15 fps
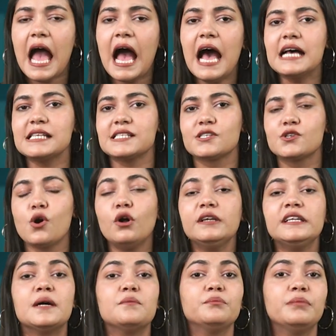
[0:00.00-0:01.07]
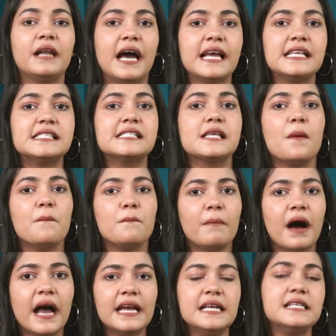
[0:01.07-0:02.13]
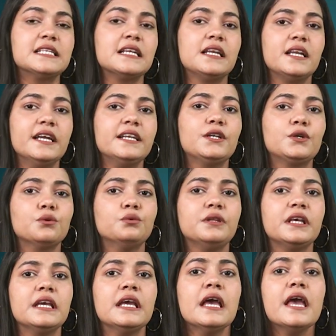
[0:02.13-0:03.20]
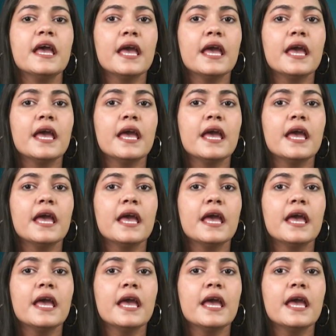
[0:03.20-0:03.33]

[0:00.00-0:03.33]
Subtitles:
as non-compliance might lead to the